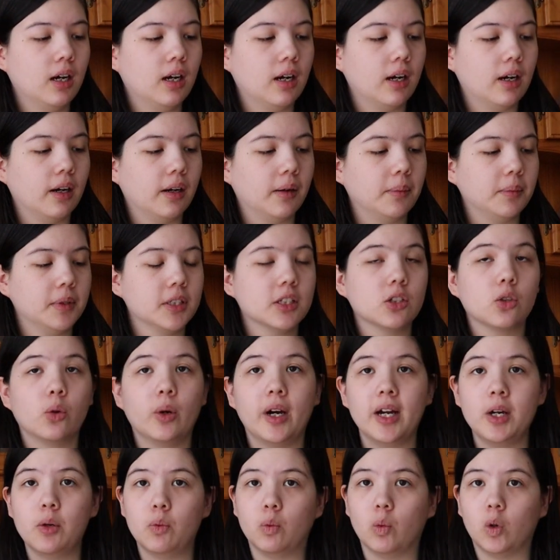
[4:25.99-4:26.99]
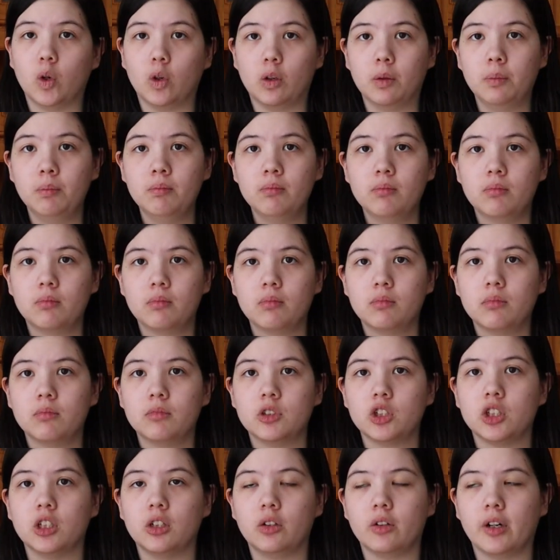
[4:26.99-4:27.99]
It's quite warm,
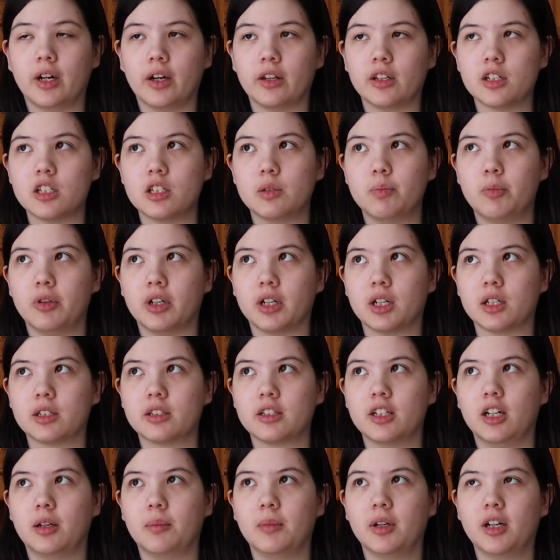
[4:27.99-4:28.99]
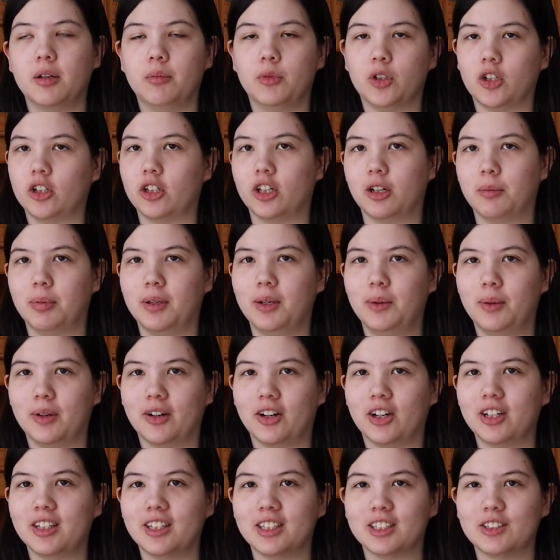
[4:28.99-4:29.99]
so now that spring is coming, I'm not going to be
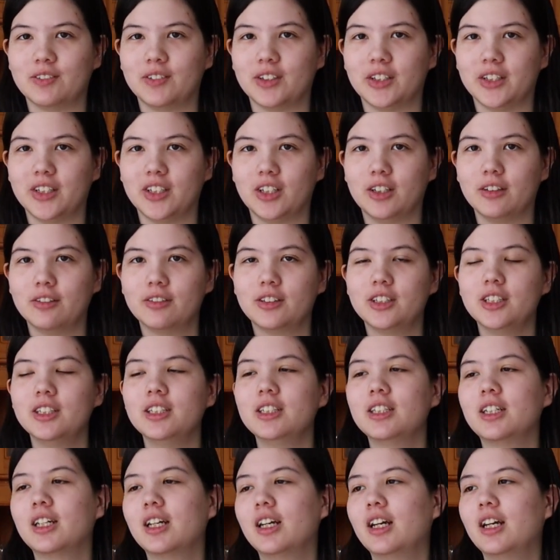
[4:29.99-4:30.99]
wearing this very often.